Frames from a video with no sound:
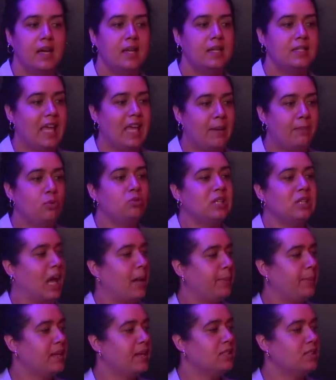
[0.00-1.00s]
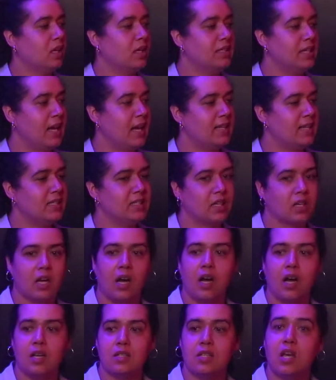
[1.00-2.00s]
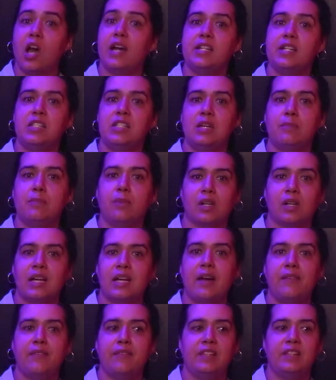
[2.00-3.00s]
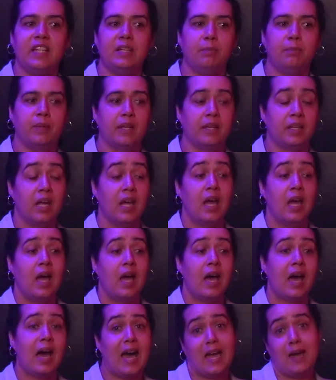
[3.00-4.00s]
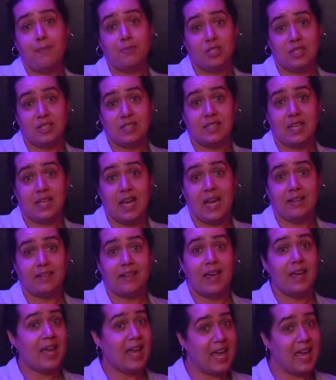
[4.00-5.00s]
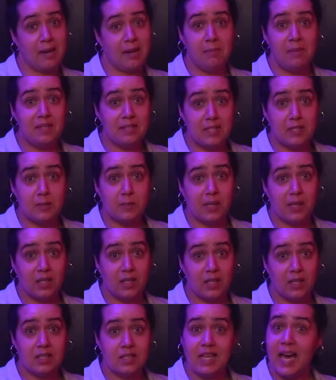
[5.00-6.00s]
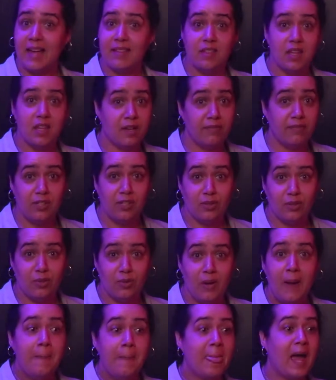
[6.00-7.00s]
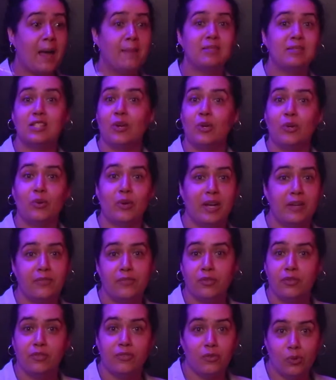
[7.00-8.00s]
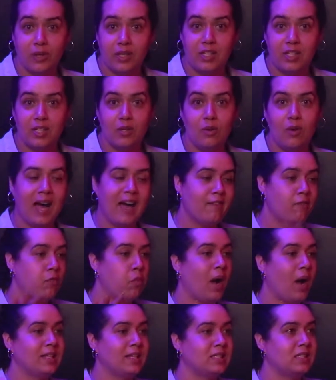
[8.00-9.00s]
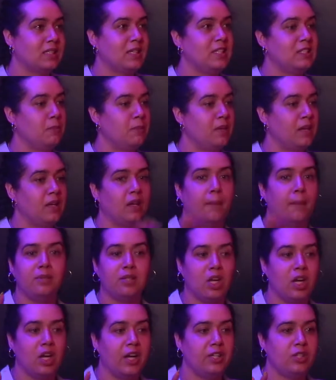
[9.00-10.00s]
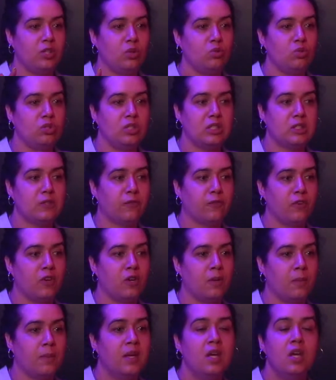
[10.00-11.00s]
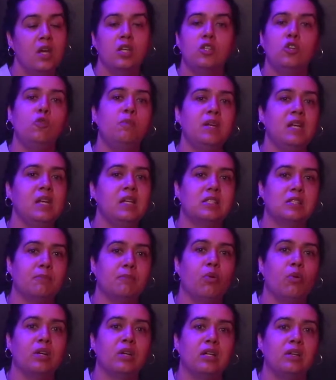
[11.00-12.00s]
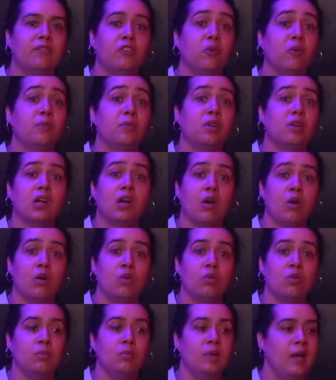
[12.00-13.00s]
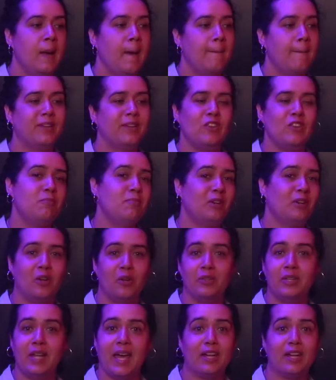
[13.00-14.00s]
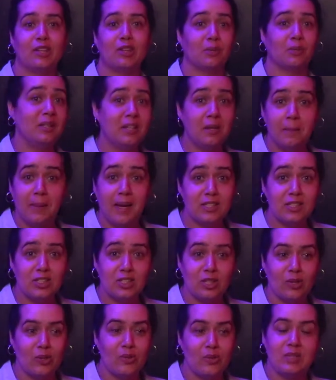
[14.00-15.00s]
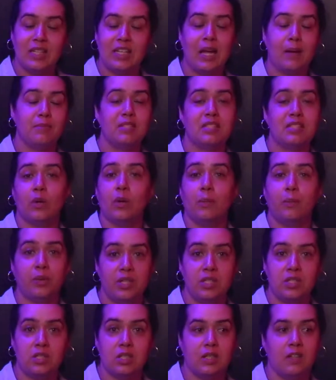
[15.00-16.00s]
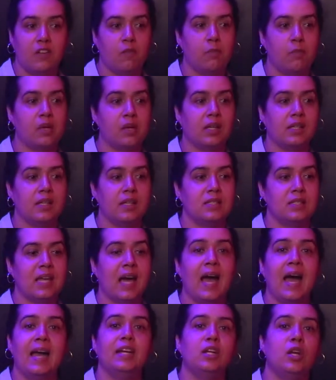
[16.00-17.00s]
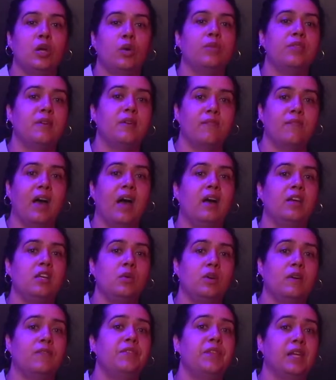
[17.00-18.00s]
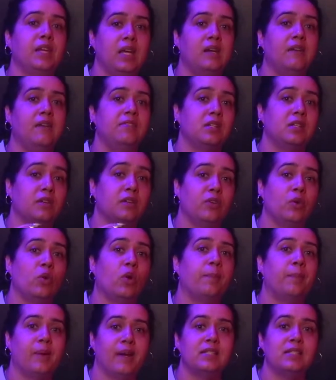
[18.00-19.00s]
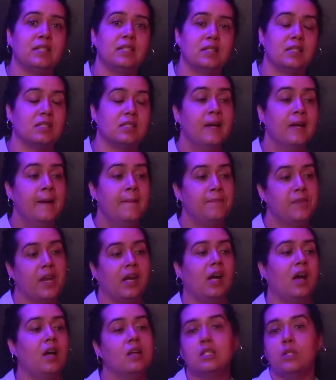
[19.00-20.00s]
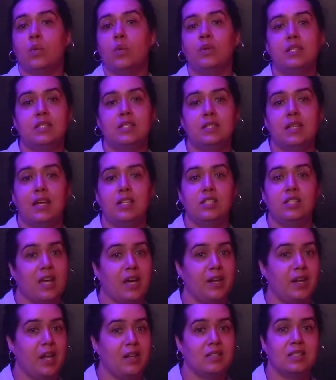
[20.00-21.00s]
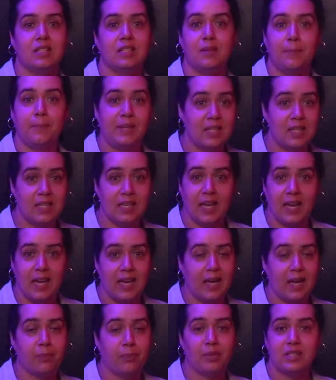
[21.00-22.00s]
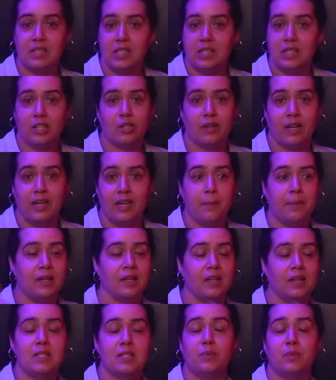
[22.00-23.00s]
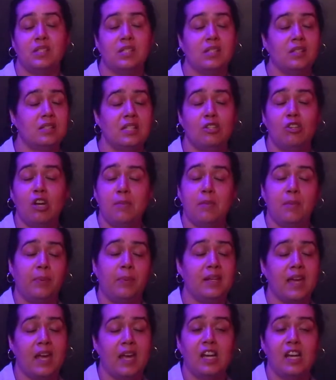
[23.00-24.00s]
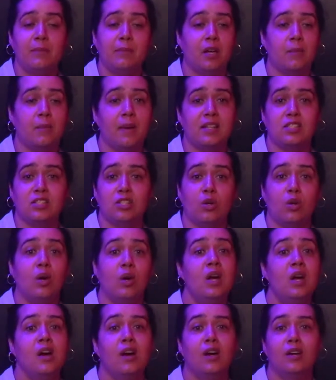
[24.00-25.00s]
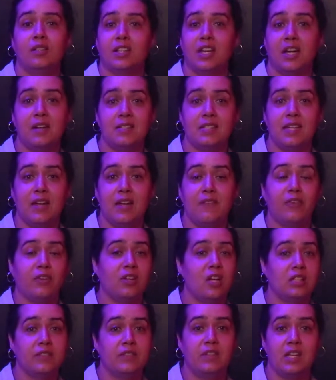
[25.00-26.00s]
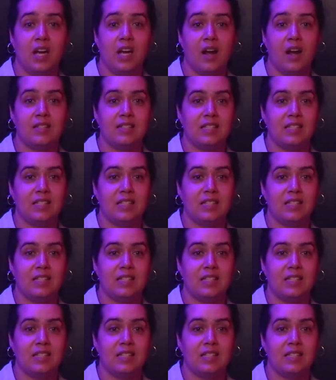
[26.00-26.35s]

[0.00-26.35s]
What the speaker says: Taboo topics are not to cause hardship or conflict, but I am just saying, like, hey, Mrs. Pierce, I love you. I'm so grateful for you. I've watched these men applaud you just from you being supported from your home. But you've been on like 3 of my shows, and I'm so appreciative because I know the value of the gift of your presence. And I also want to say shout out to PK and Priscilla Graham, because Priscilla T. Graham and PK are going to be on my show on Thursday for Long Live the Arts.